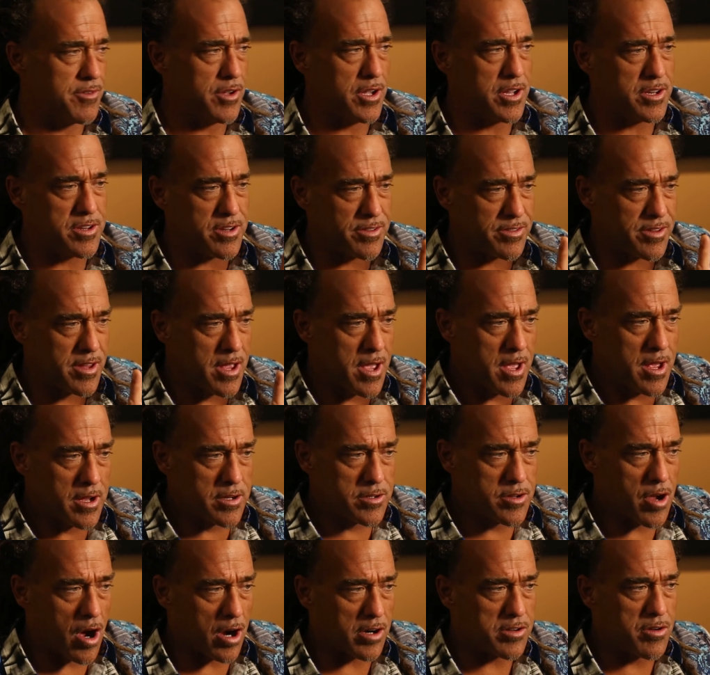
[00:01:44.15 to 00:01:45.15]
If you could just
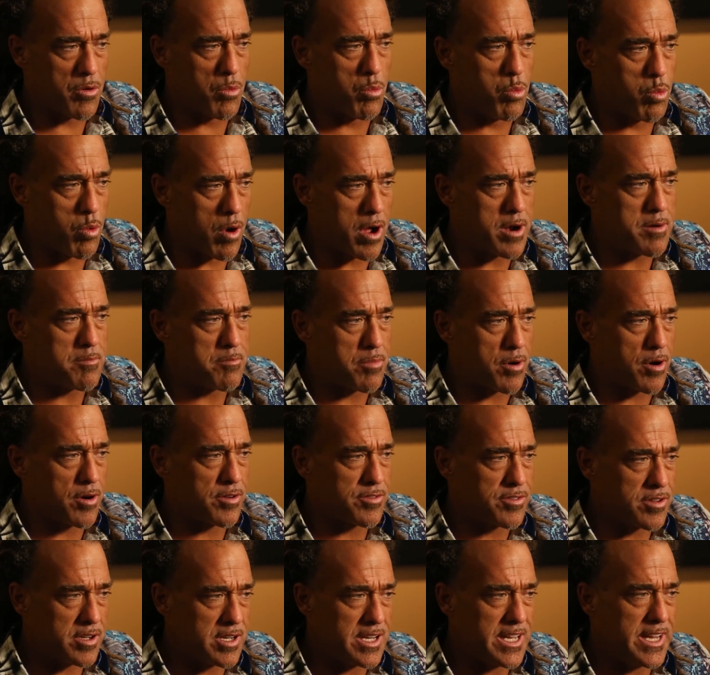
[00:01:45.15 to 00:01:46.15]
talk to one
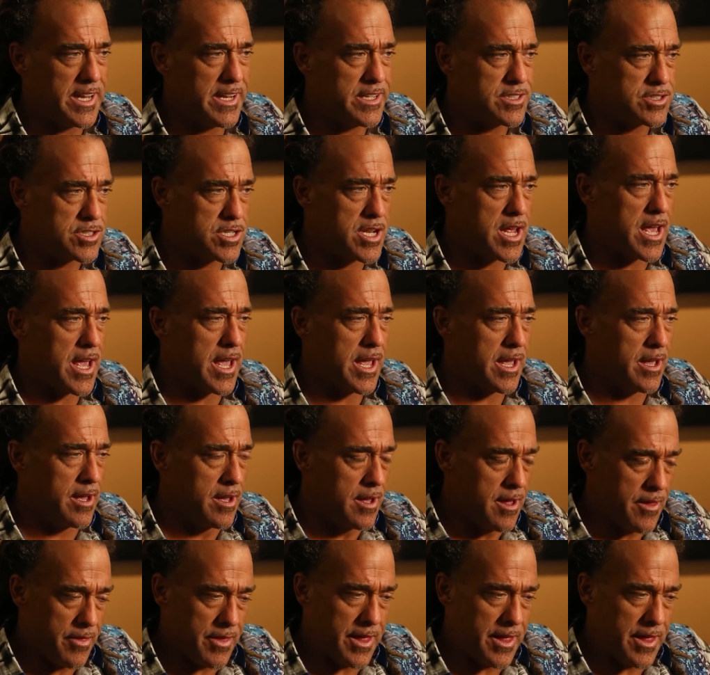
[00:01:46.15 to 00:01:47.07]
person each day,